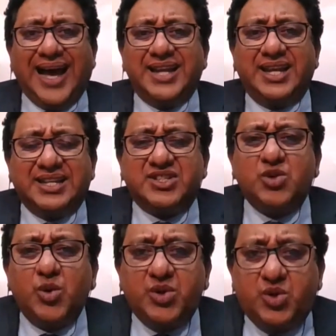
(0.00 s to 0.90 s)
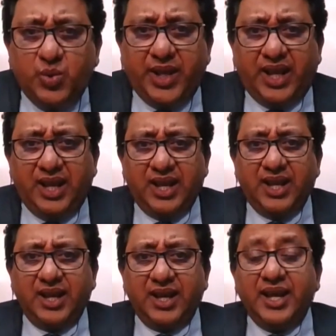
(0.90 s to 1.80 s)
And in so doing,
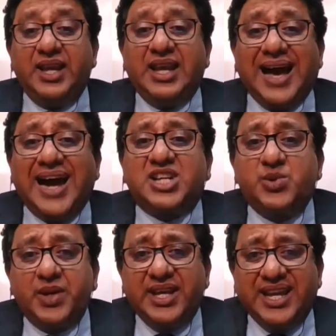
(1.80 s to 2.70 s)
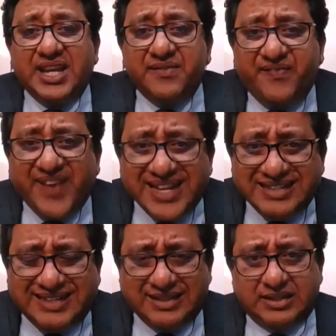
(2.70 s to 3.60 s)
he actually
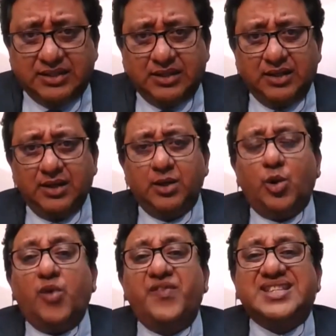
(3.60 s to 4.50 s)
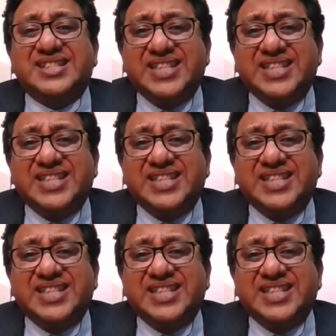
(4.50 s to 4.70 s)
invented over